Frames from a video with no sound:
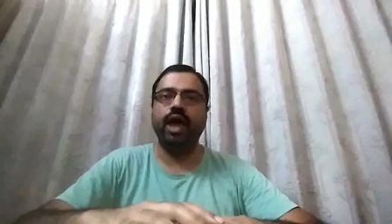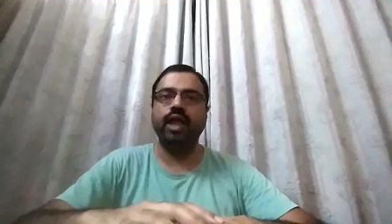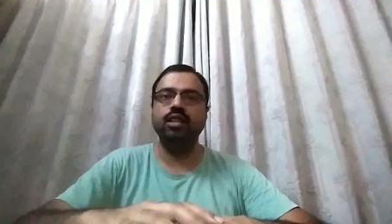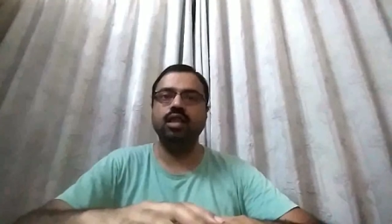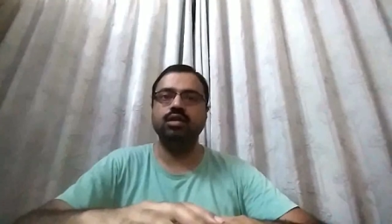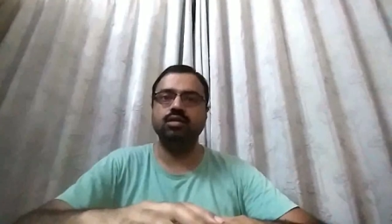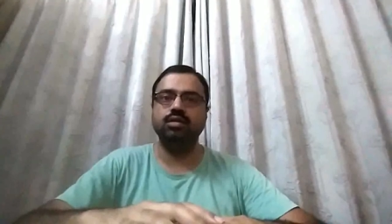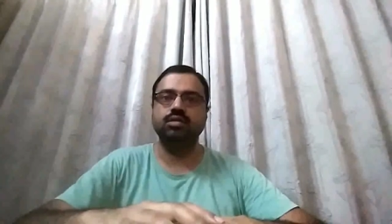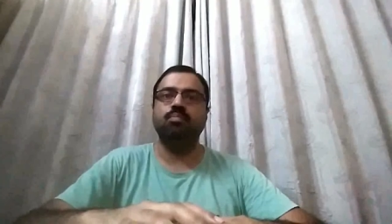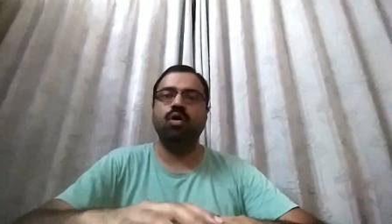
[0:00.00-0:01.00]
and
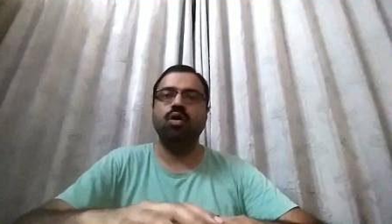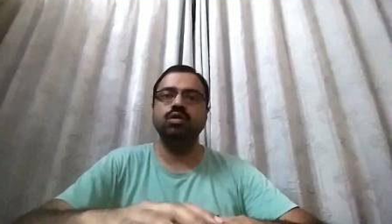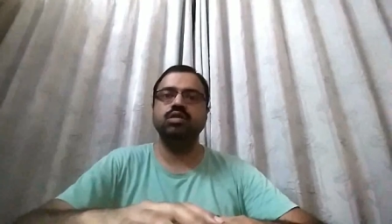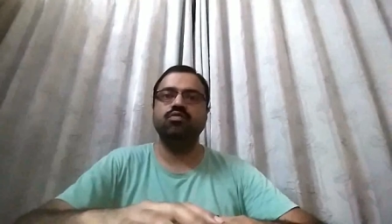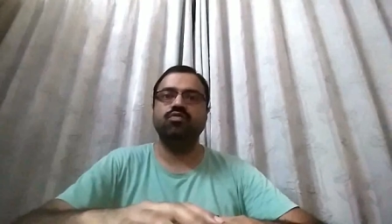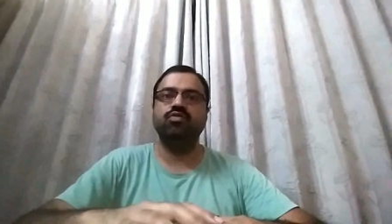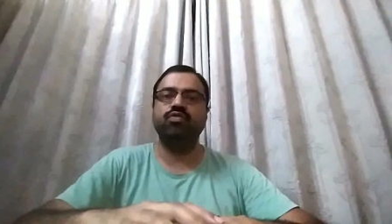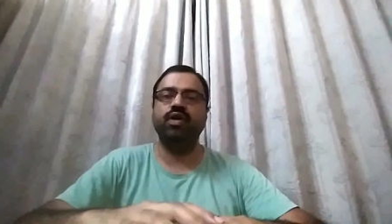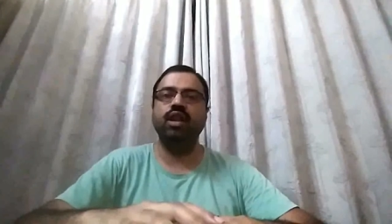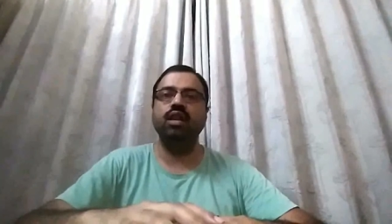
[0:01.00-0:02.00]
the box
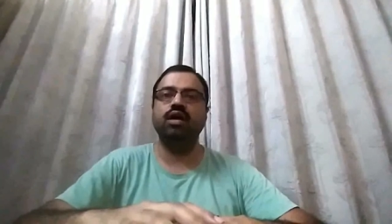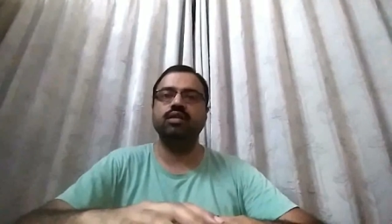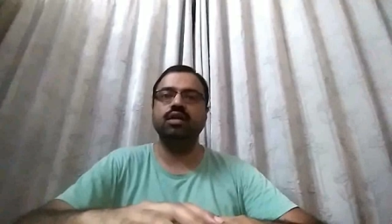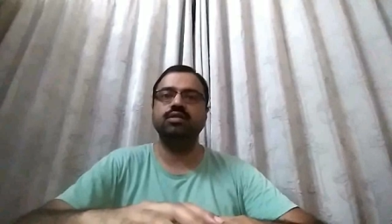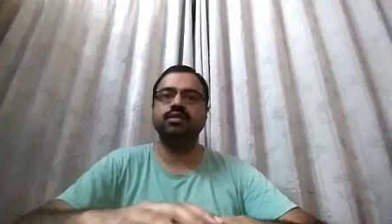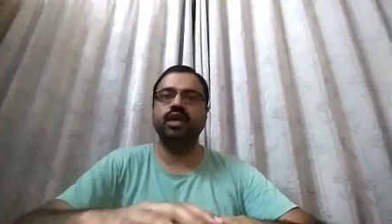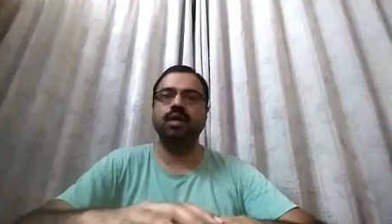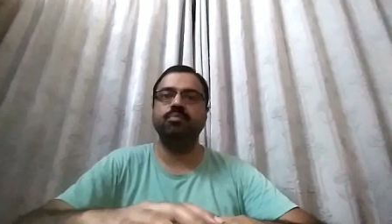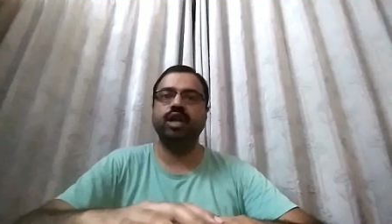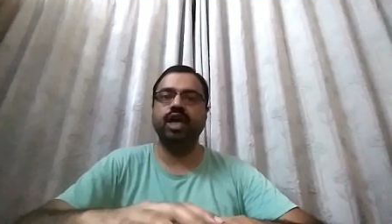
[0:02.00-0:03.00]
fell at the
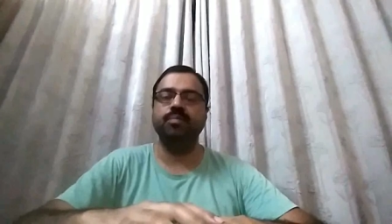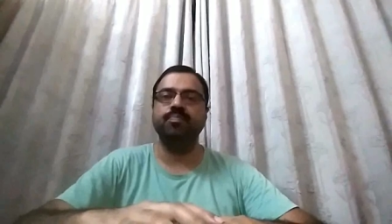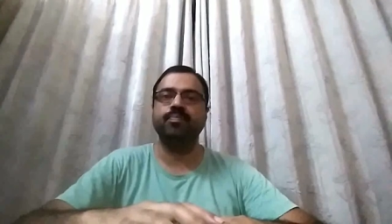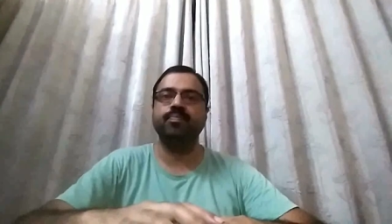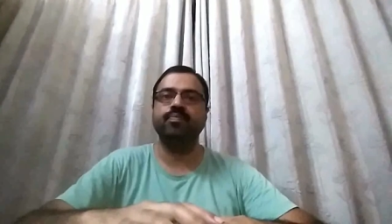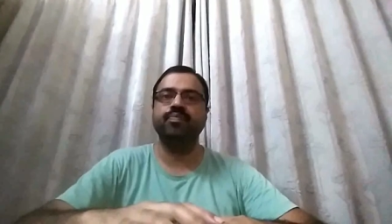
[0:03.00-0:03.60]
same time.